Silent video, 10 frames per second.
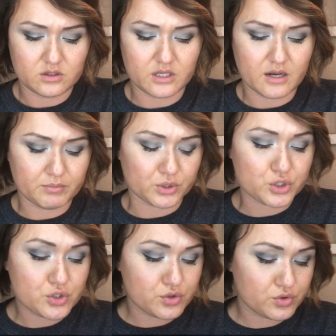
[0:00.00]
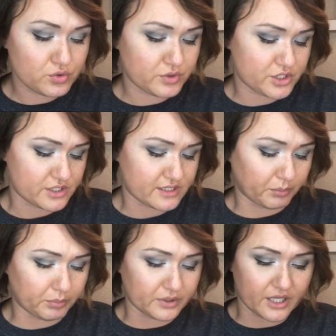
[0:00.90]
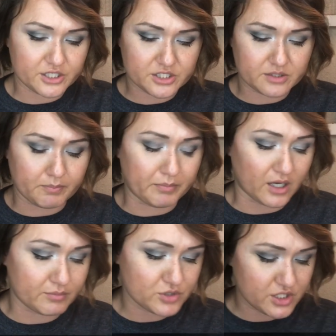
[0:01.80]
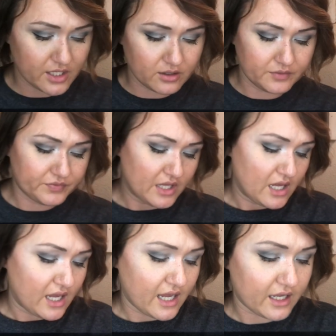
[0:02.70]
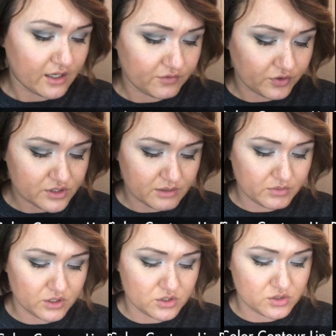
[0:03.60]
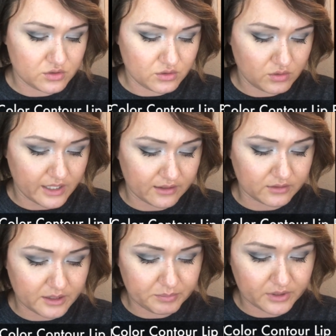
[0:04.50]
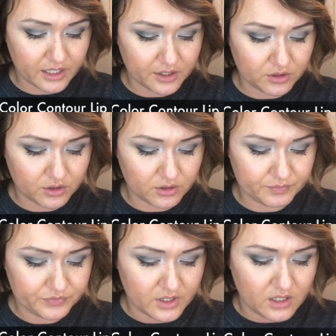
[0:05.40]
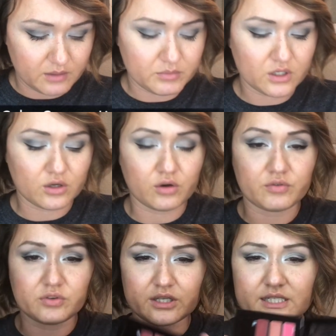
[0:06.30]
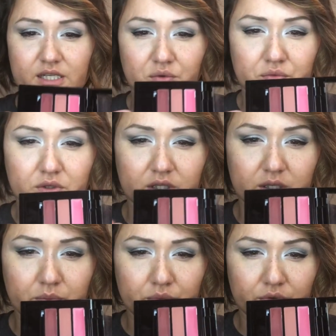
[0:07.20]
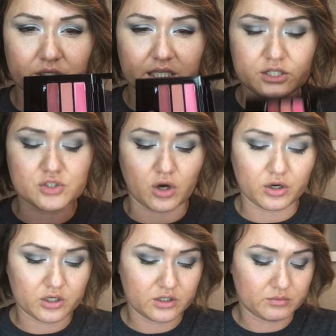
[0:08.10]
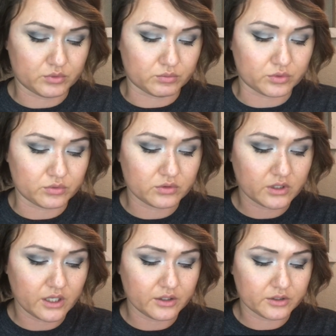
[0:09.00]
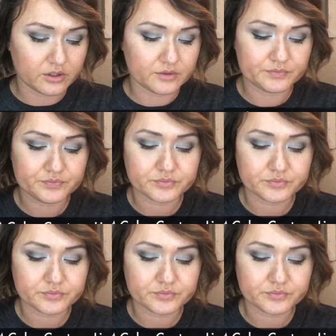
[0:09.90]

The number 2, which is the Blushed Bombshell. And first I'm gonna do a lip liner. I'm gonna go for this like really pretty dark maroon color.